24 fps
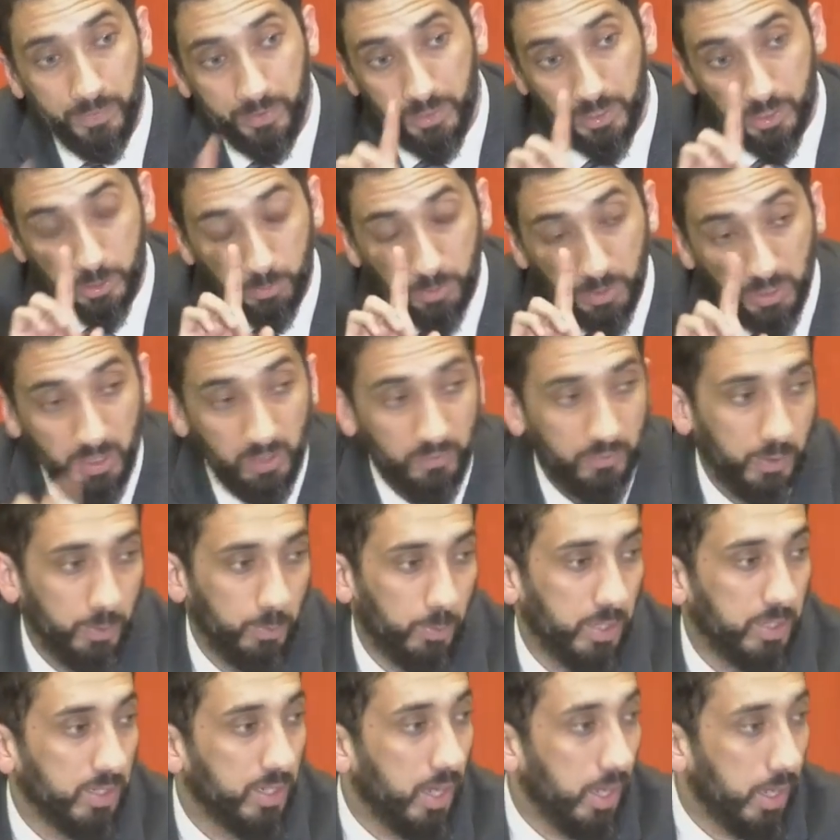this belief in
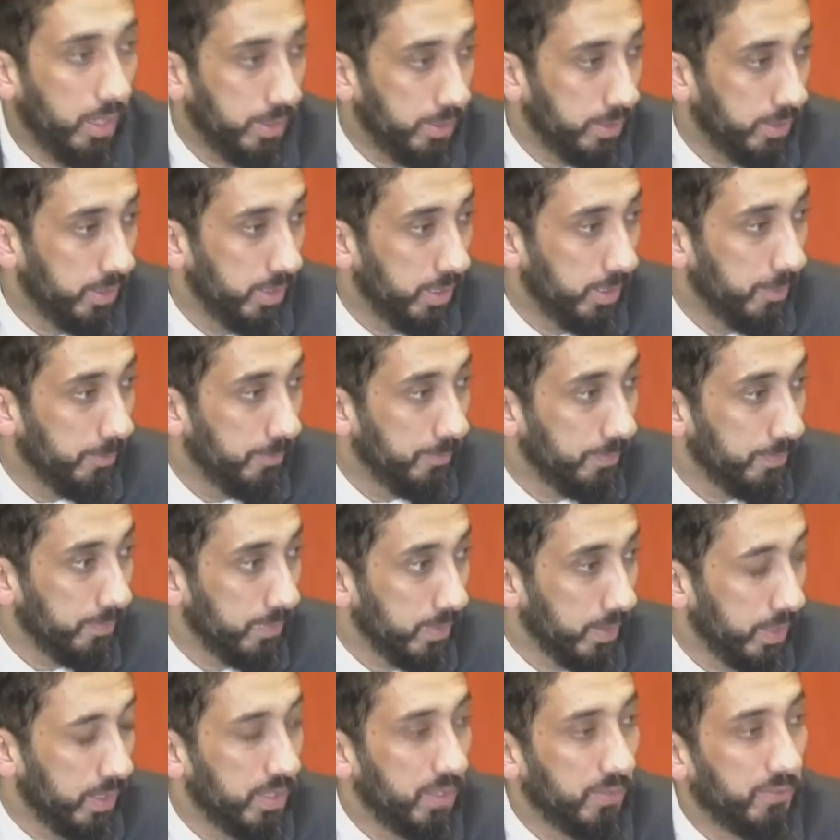one God,
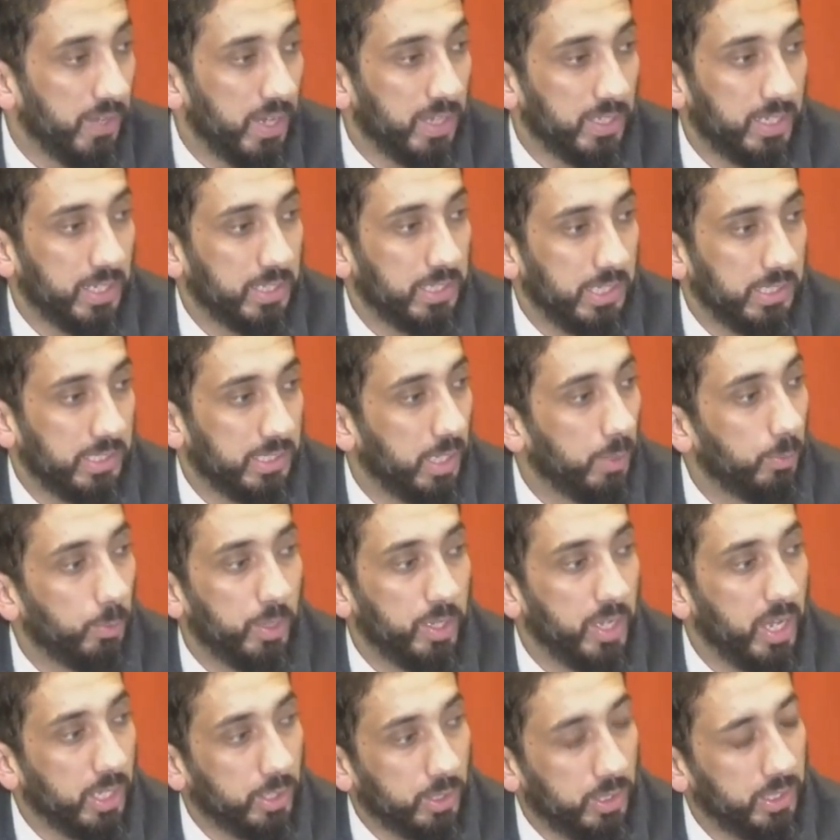the fact that they said,
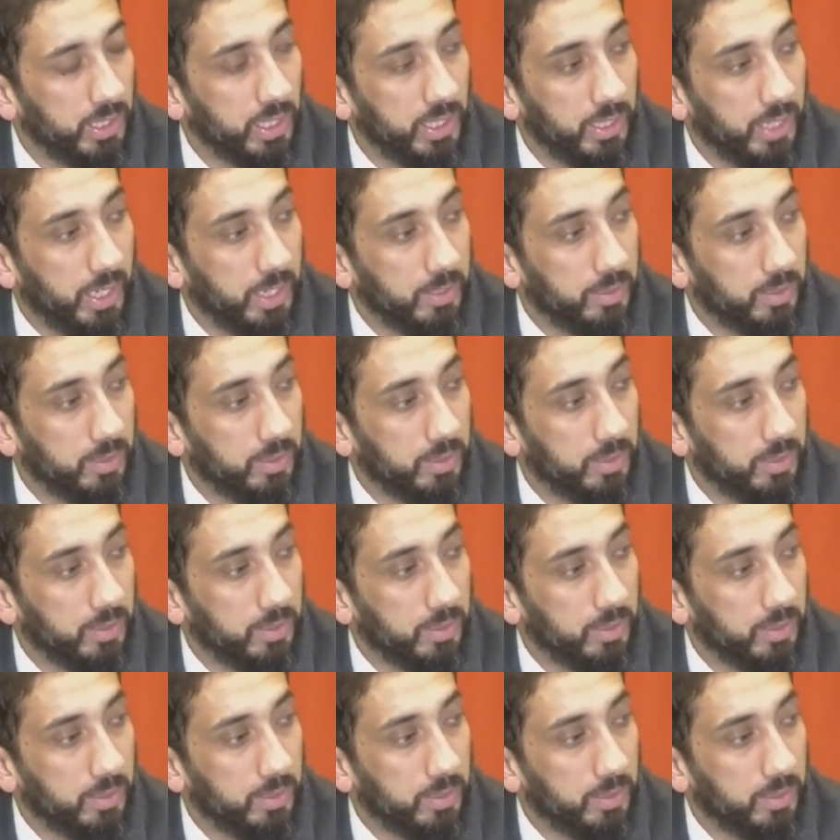we're not going to